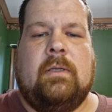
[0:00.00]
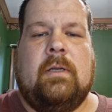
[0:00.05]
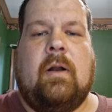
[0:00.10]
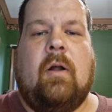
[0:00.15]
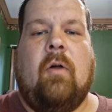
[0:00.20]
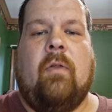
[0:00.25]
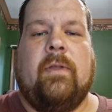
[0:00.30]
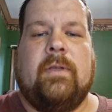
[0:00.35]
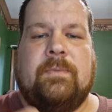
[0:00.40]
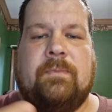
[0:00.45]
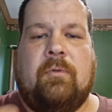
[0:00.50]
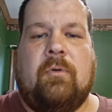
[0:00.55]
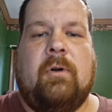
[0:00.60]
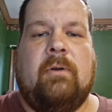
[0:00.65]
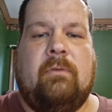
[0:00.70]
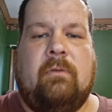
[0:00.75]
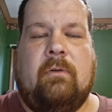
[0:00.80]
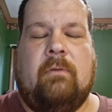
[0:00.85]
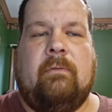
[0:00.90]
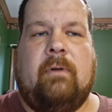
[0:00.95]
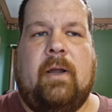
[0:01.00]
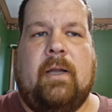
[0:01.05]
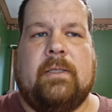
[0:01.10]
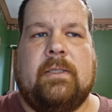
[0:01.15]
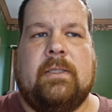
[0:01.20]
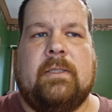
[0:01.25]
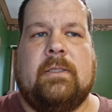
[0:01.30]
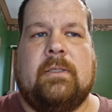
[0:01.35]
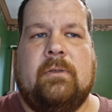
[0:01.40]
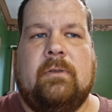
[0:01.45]
and all these peripheral
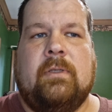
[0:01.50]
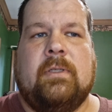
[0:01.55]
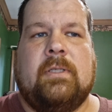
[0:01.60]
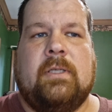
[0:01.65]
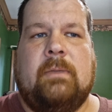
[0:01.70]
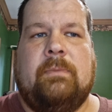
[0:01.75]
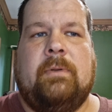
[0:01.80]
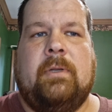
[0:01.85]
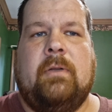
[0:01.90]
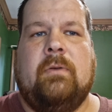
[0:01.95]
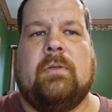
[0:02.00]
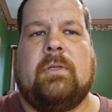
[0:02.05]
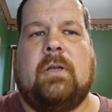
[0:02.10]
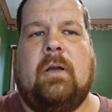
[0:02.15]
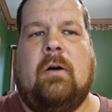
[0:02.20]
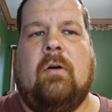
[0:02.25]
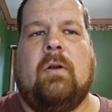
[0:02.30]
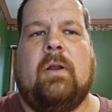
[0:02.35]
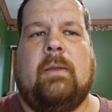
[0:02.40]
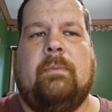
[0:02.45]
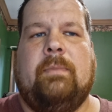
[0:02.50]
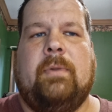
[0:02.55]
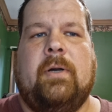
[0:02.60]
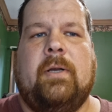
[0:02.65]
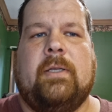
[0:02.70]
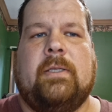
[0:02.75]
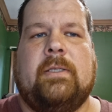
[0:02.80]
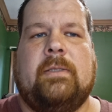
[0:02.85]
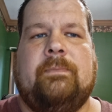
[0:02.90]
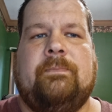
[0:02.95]
devices to the CPU is called a
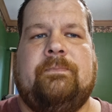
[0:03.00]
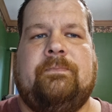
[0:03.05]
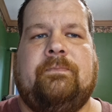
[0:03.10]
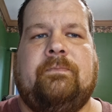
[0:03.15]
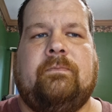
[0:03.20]
bus.